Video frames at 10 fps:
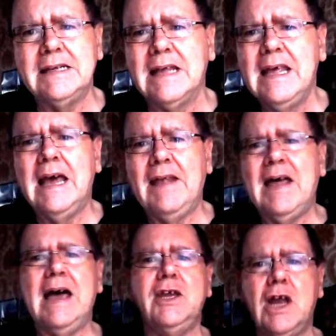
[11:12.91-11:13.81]
and that, you
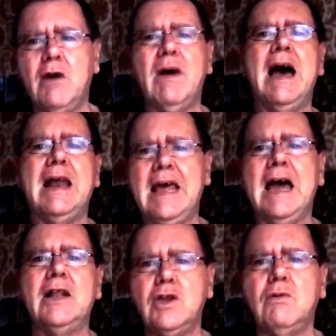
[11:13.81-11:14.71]
know, and I
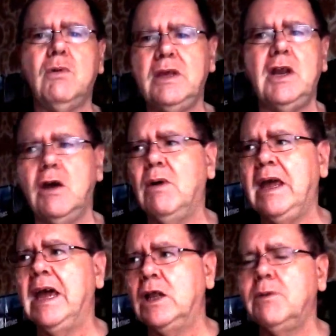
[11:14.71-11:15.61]
do, you know, I
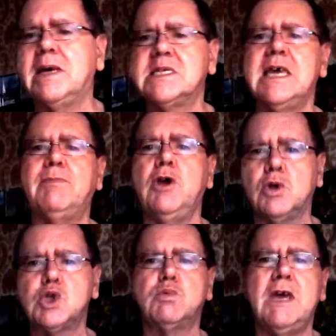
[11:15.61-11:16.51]
do accept the odd
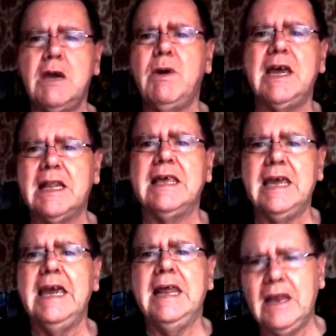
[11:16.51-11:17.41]
swear word, like
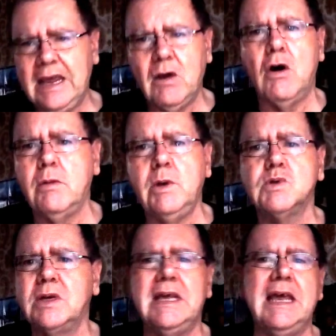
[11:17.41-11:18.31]
in horror movies, or in
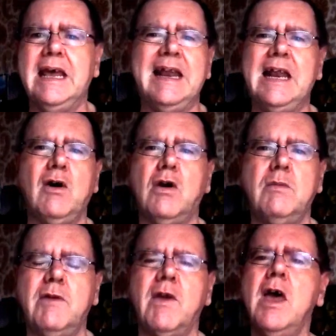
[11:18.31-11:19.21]
any horror movie.
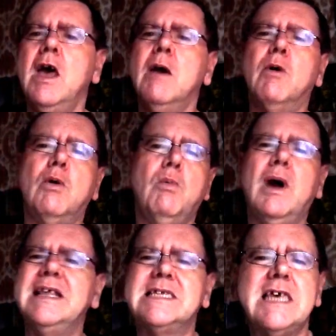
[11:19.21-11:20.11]
But when
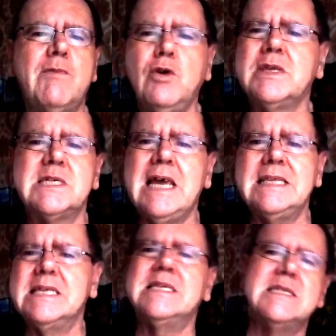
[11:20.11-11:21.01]
it's every other sentence,
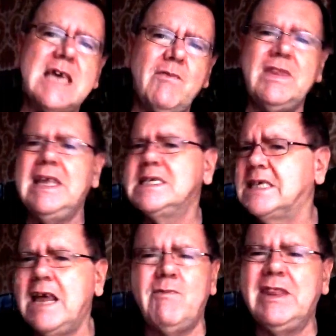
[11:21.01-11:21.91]
it's effing this and
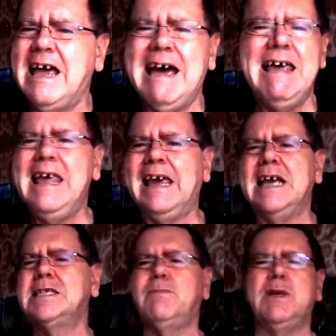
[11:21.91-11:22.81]
effing that, it gets a
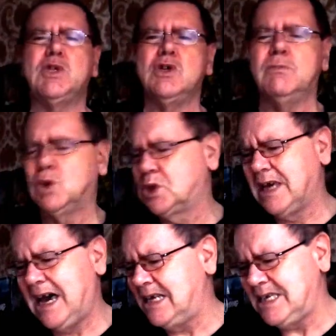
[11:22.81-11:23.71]
bit too much, guys.
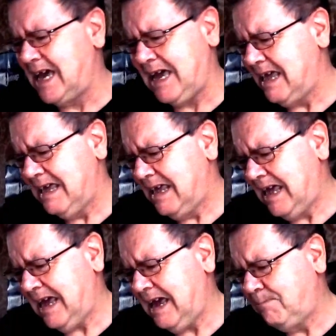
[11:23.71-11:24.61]

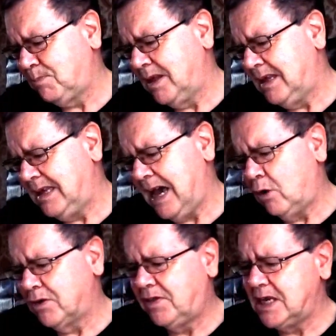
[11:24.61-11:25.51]
Yeah. Other
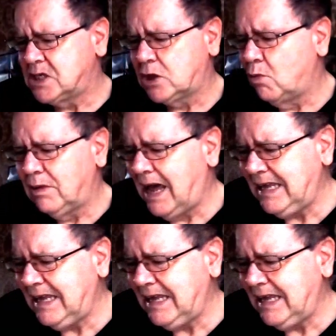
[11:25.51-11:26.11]
things I don't like,